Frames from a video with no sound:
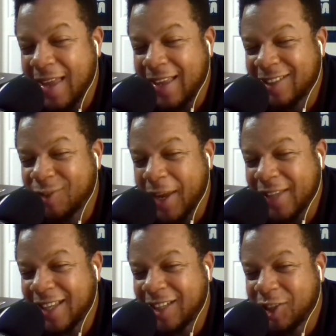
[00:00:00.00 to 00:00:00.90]
me.
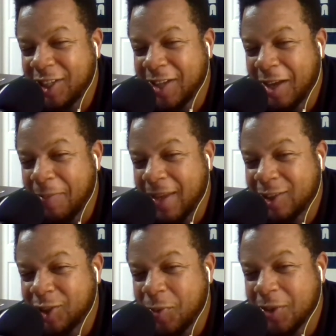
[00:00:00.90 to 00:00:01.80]
Dre said she dumped me
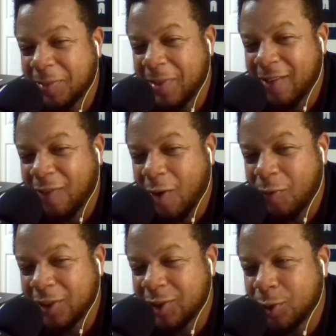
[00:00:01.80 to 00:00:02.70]
and she wants to be involved with the